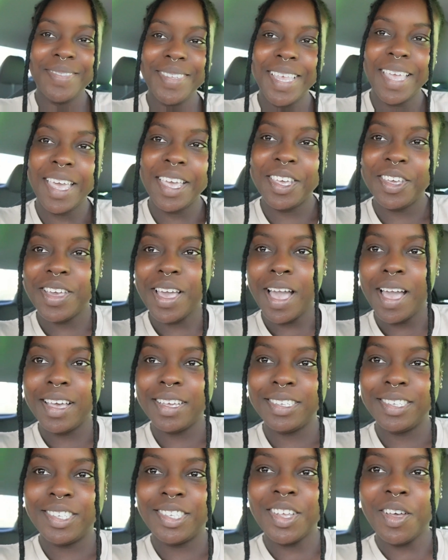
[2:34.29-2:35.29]
Hey you
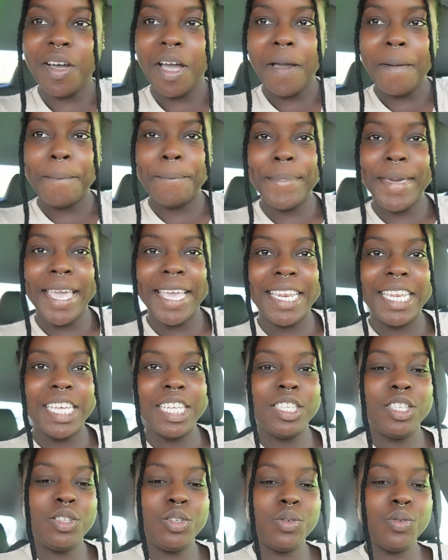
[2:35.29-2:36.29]
guys, so I made
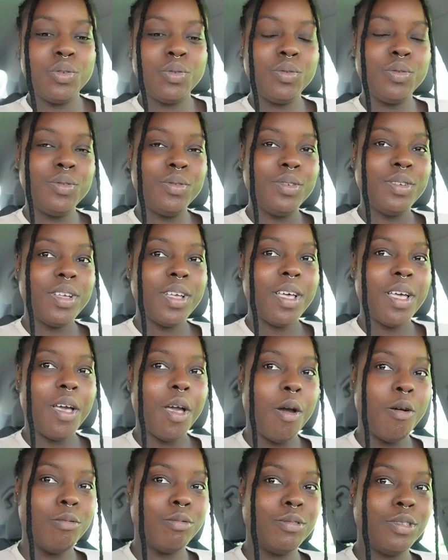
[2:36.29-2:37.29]
it to
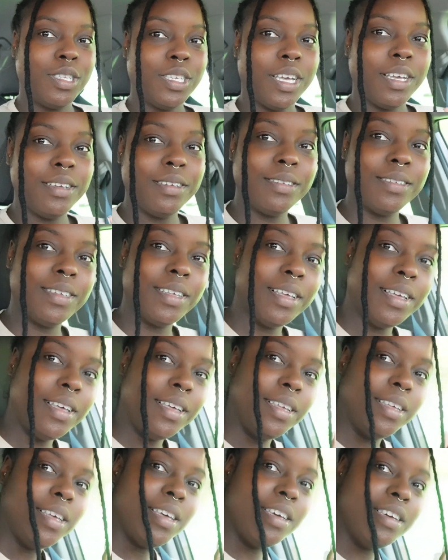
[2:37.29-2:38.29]
Ulta.
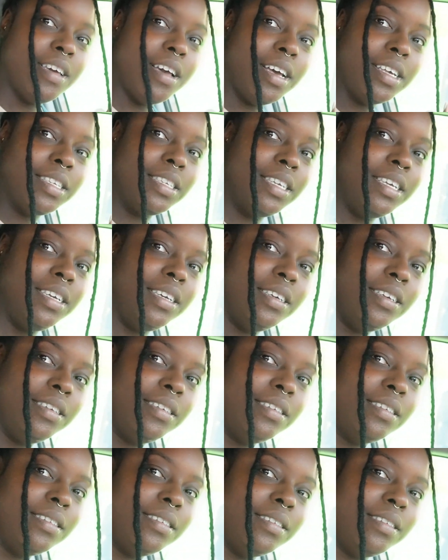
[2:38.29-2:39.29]
Can you guys see it?
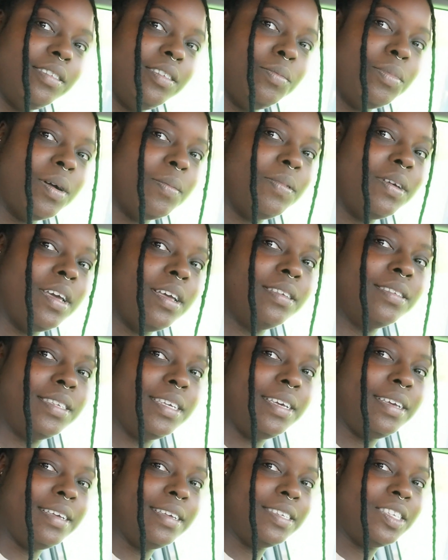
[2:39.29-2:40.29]
You probably can't
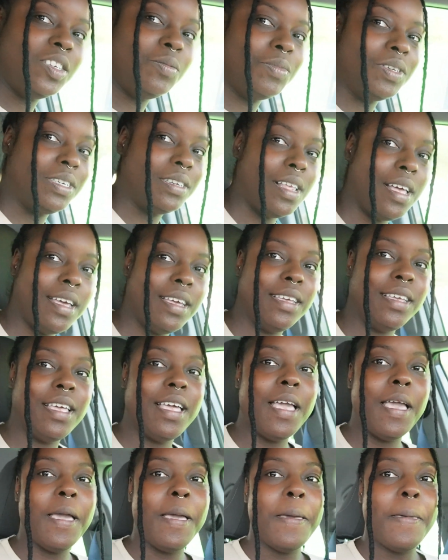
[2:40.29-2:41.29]
see it, it's too much light.
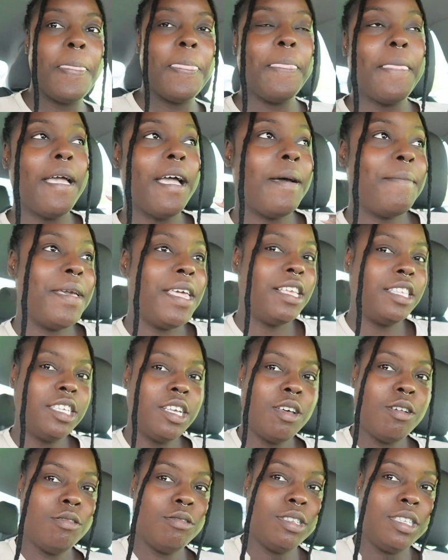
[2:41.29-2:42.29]
I made it
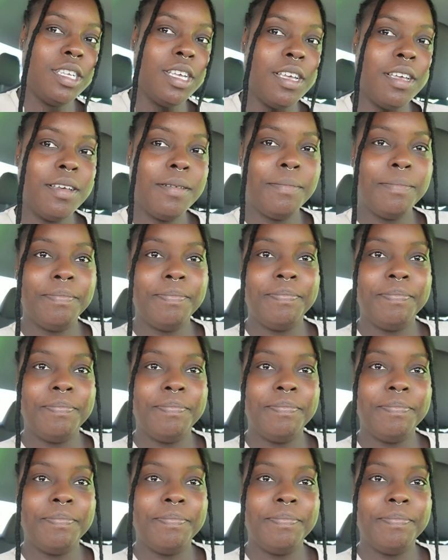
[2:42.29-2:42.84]
to Ulta.